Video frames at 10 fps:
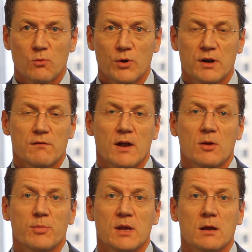We're
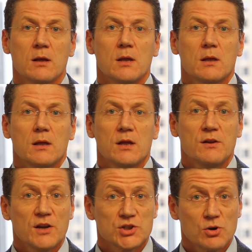developing
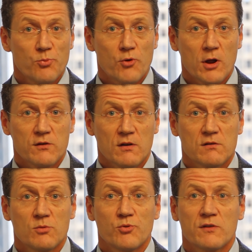additional projects
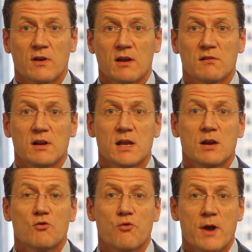to precisely
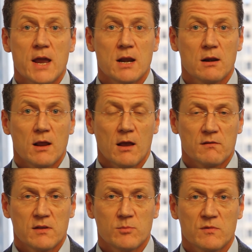train
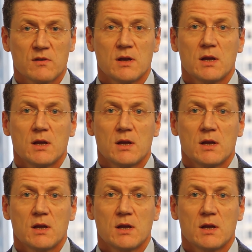customs.